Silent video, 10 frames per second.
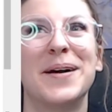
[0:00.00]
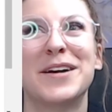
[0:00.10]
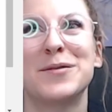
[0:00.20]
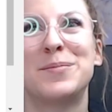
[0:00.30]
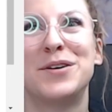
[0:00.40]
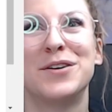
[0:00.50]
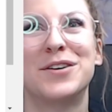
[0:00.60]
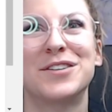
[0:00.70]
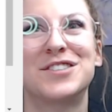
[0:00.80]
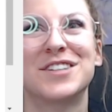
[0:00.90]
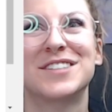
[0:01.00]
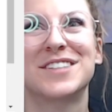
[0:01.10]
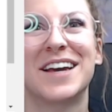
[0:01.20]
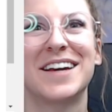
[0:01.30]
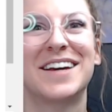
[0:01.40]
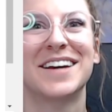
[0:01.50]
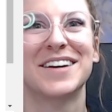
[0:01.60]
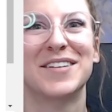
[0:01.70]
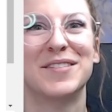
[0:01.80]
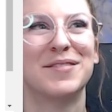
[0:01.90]
my computer just like
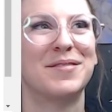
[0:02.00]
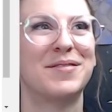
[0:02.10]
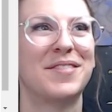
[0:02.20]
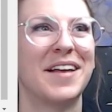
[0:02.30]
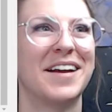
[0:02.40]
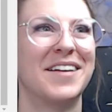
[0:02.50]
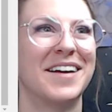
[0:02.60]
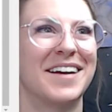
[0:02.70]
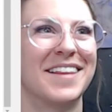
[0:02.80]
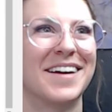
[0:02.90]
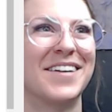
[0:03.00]
flailing?